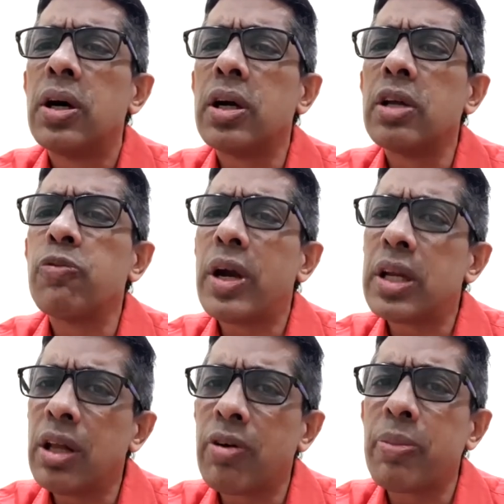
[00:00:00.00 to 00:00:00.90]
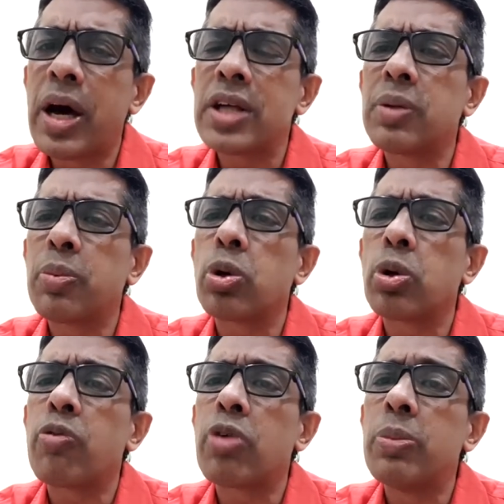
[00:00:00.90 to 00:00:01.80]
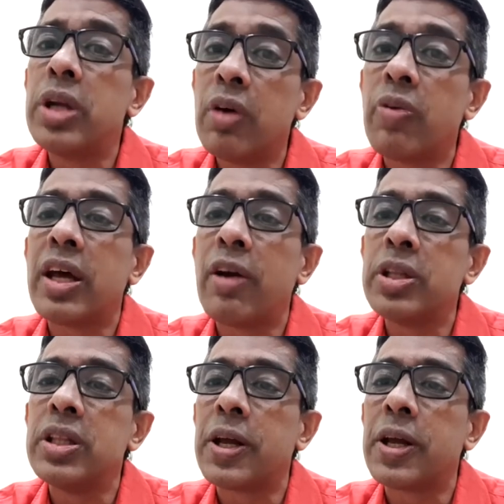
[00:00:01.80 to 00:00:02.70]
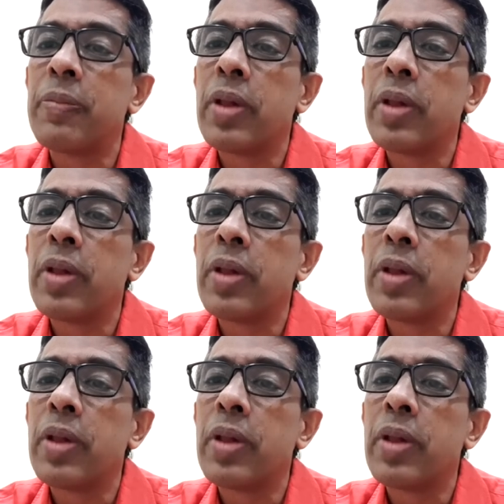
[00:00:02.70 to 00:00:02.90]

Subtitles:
in fact, in our Maharashtra protocol from day one have been there